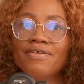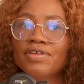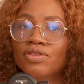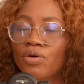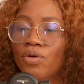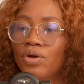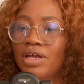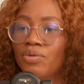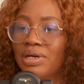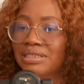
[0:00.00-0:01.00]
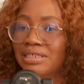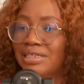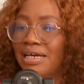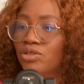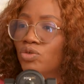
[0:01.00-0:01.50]
even though it was
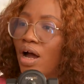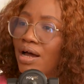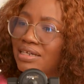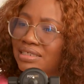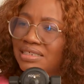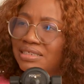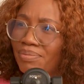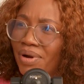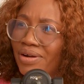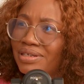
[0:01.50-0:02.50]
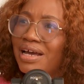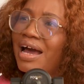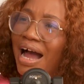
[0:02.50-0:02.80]
designed to assist the parent,